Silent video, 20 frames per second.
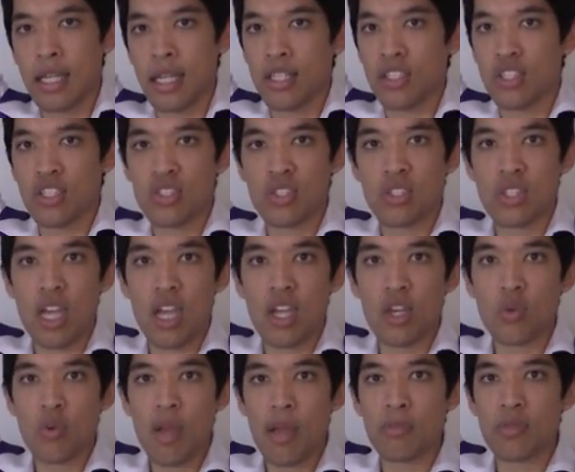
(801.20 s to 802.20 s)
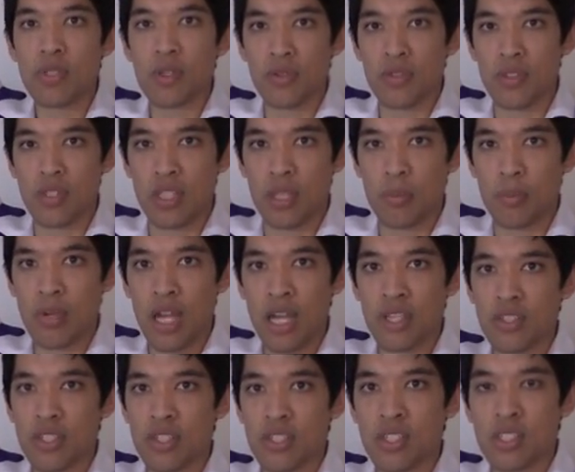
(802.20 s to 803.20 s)
just grabbed onto the
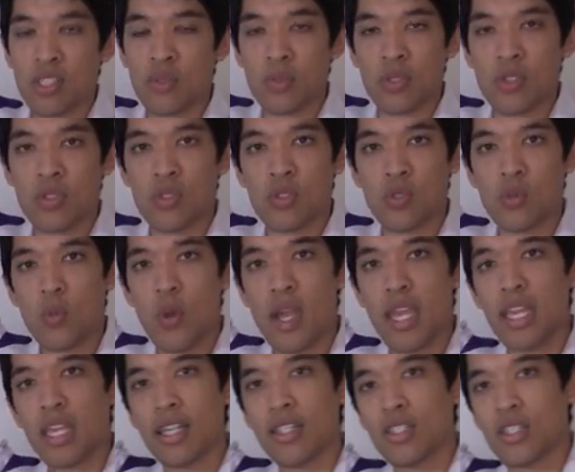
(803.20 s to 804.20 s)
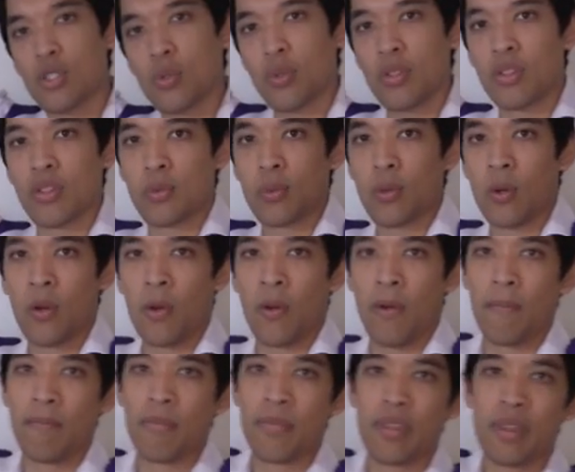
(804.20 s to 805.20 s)
branches and was swaying to and
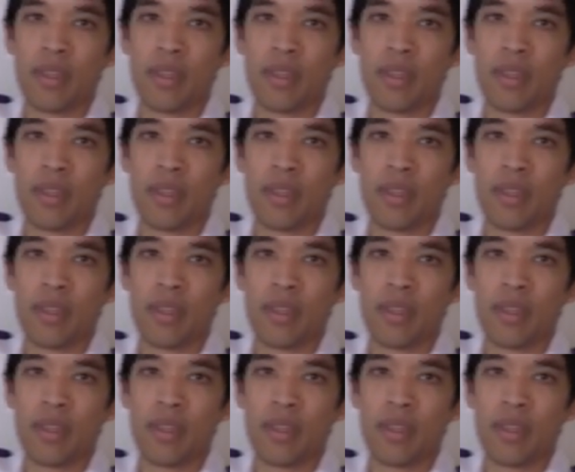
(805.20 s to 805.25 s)
through,